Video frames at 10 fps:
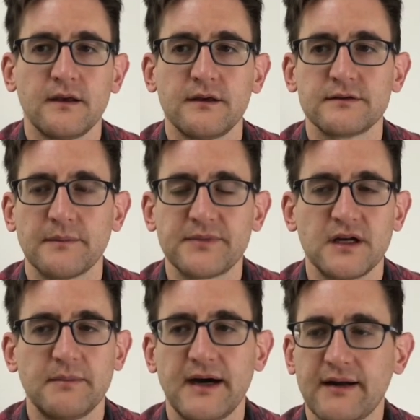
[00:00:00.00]
Something
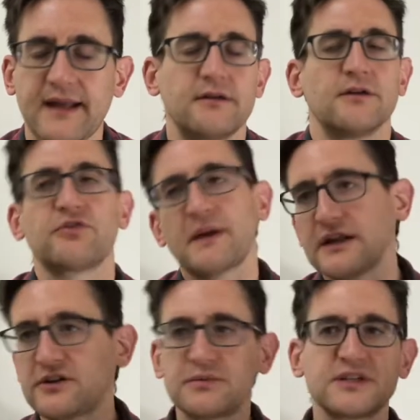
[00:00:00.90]
about, I don't know,
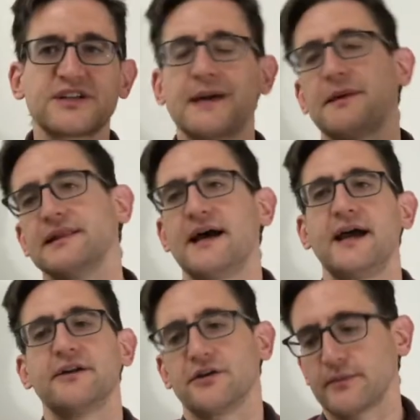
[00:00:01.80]
spending too much time
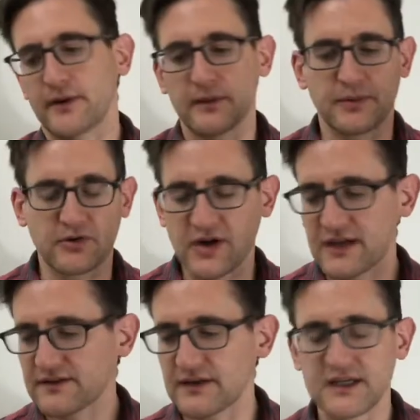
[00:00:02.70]
online or
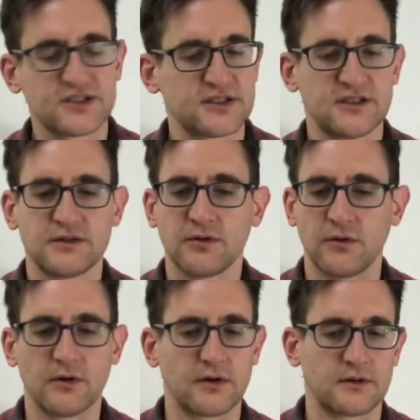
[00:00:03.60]
procrastination,
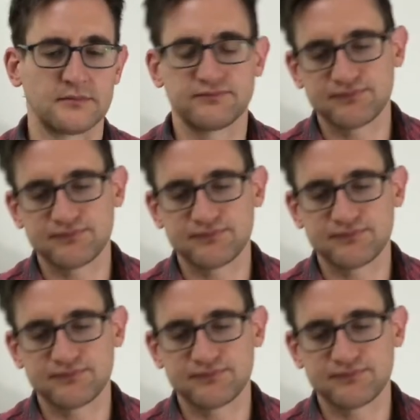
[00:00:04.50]
or